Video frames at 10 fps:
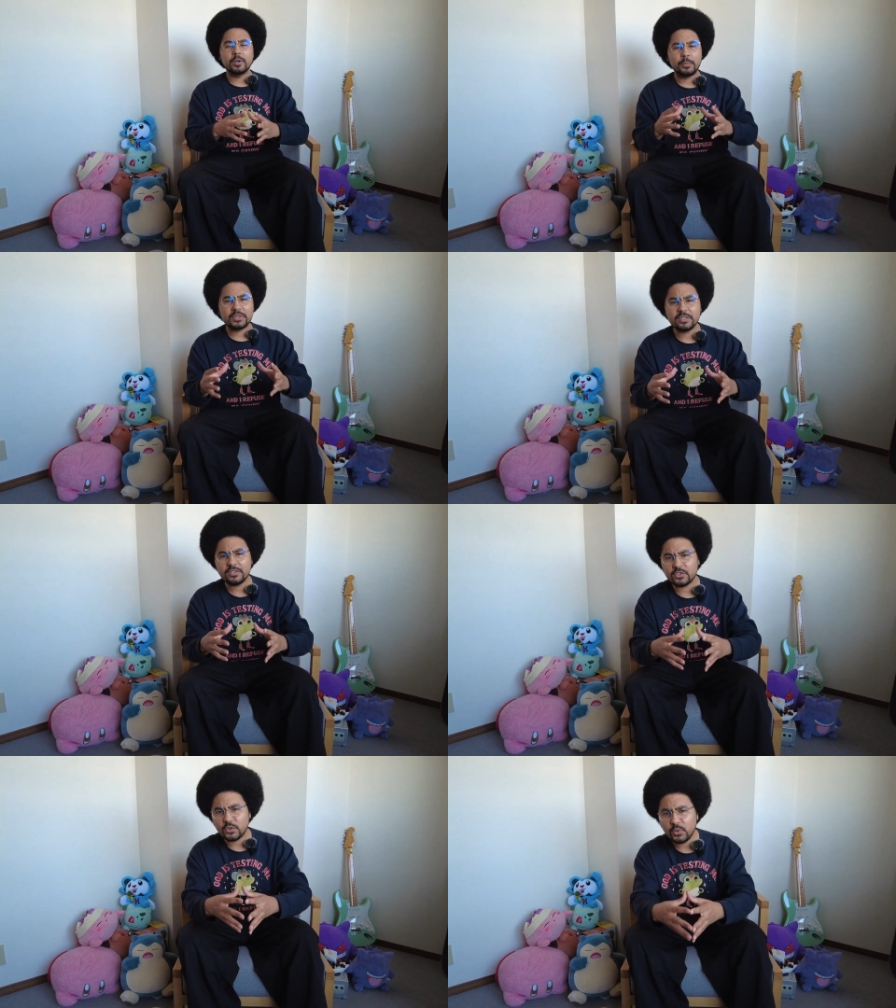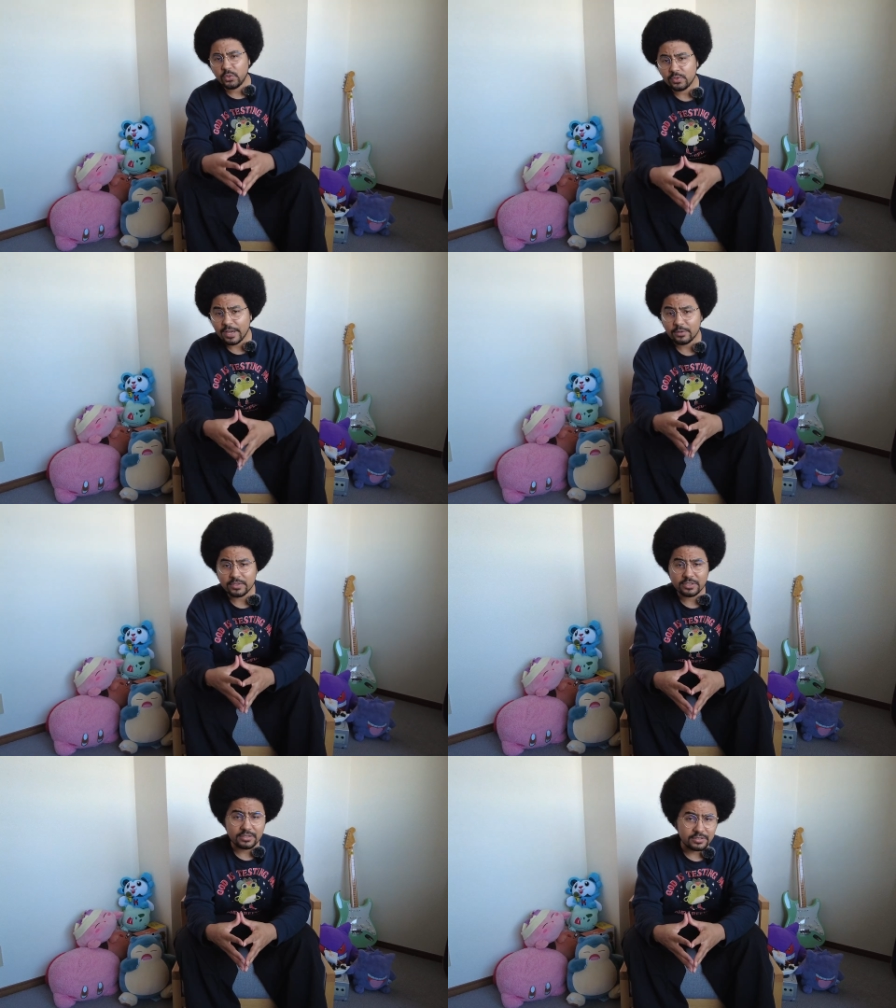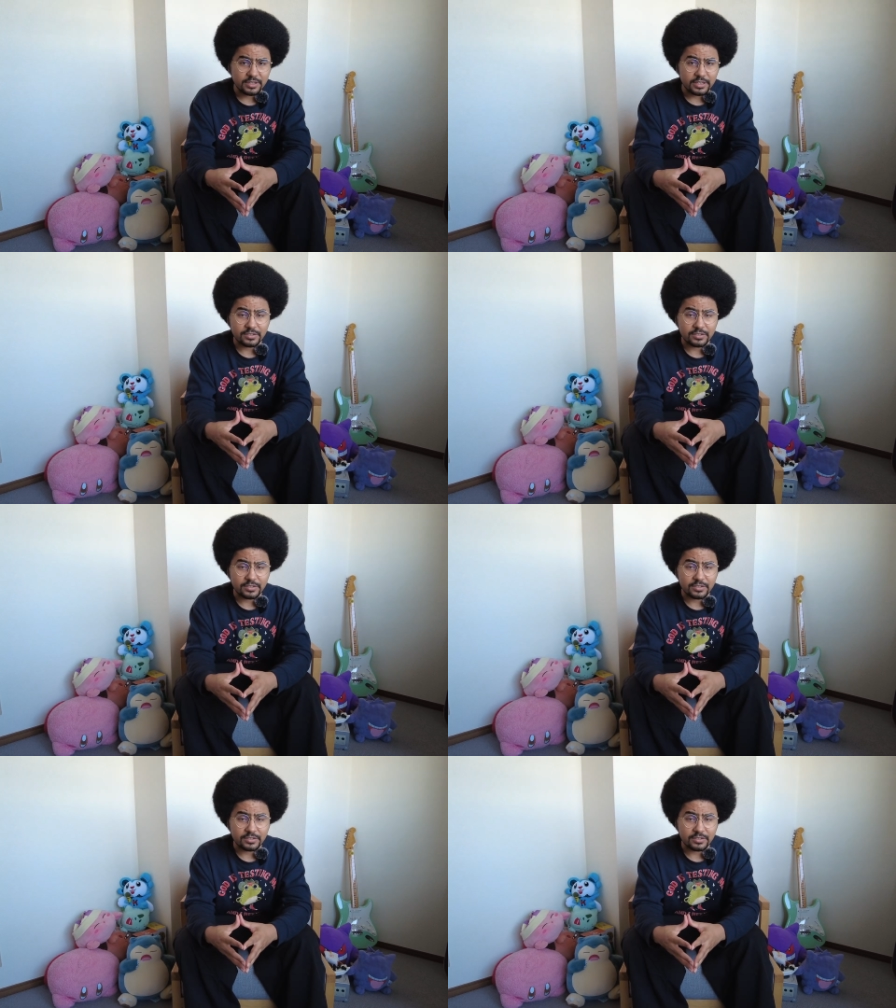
But since 2006,